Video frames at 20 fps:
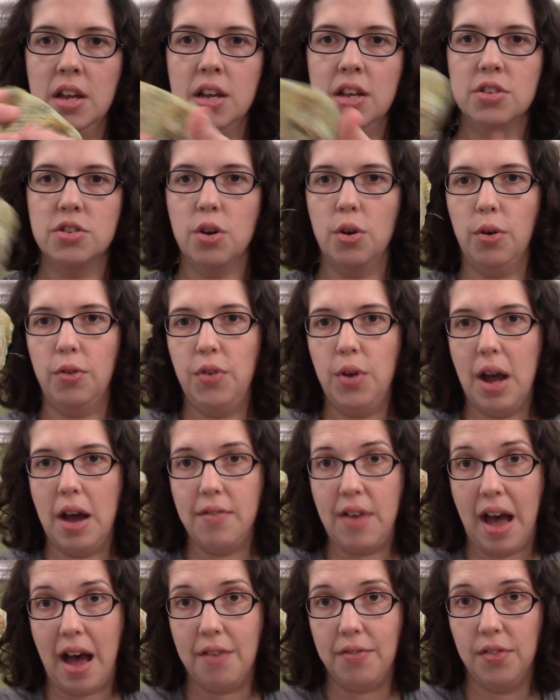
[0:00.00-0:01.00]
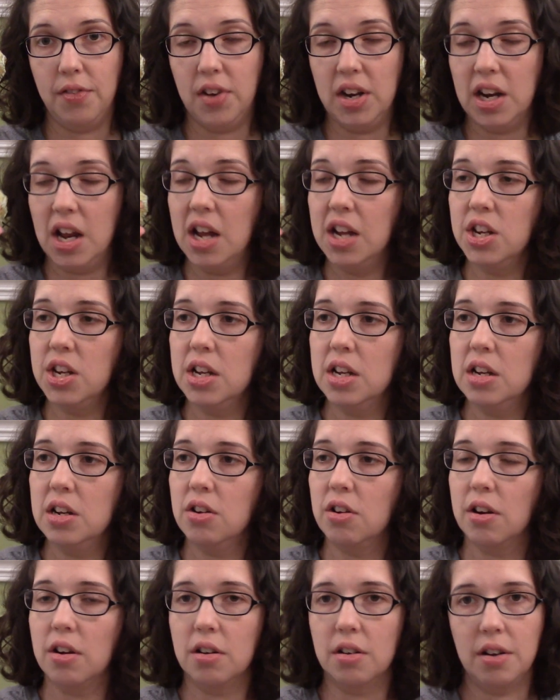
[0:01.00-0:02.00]
So if you have half of an onion
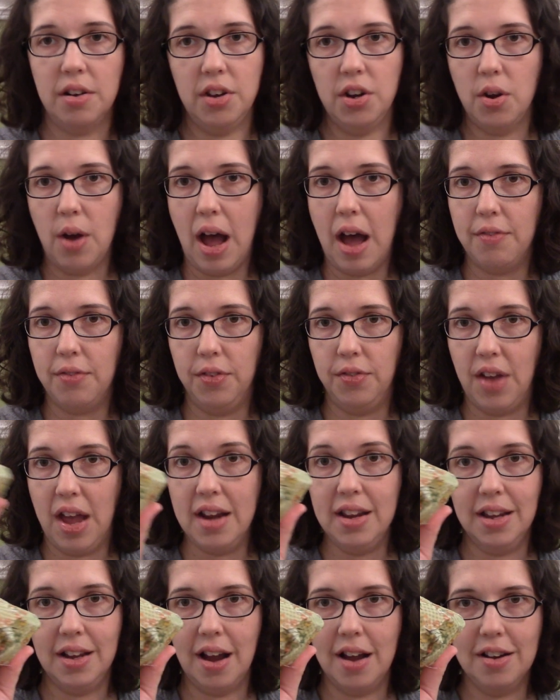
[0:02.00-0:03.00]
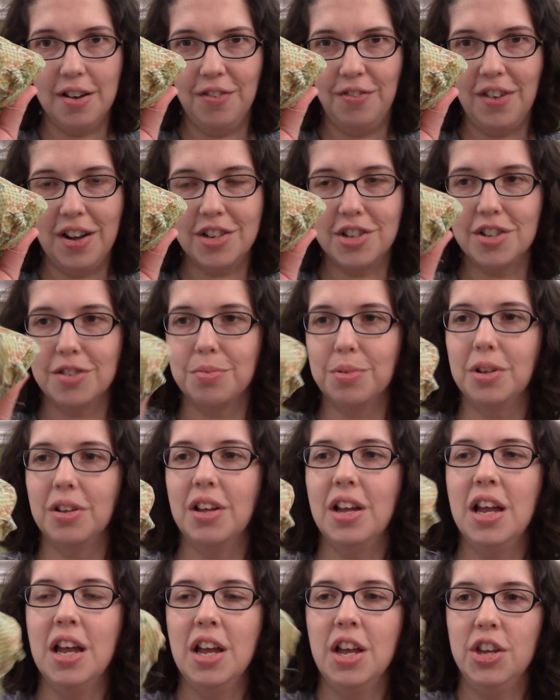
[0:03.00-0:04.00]
or, you know, half of any kind of vegetable,